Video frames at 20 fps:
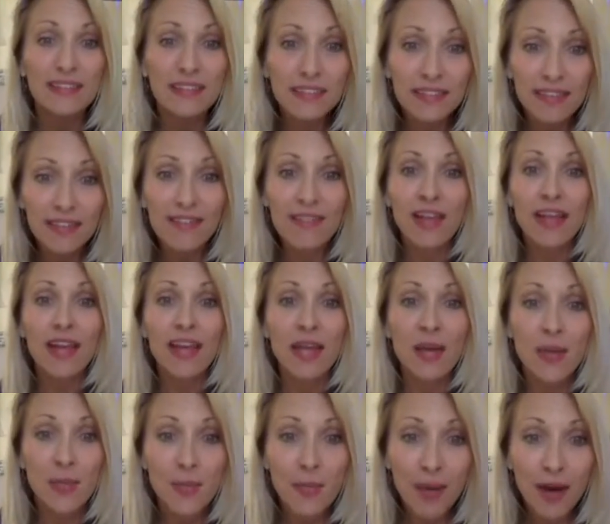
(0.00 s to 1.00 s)
live it,
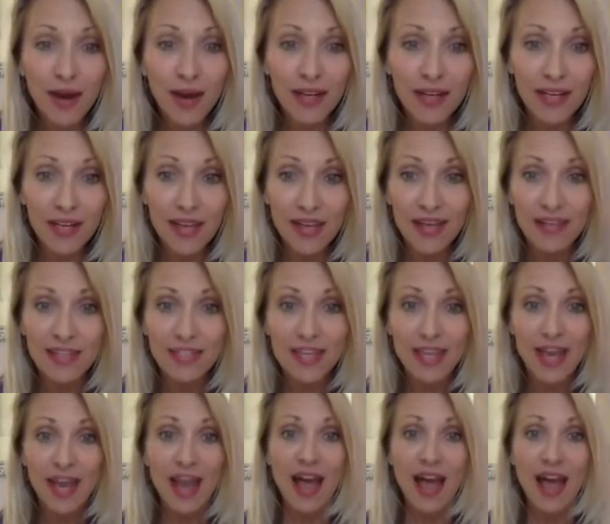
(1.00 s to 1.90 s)
embody it,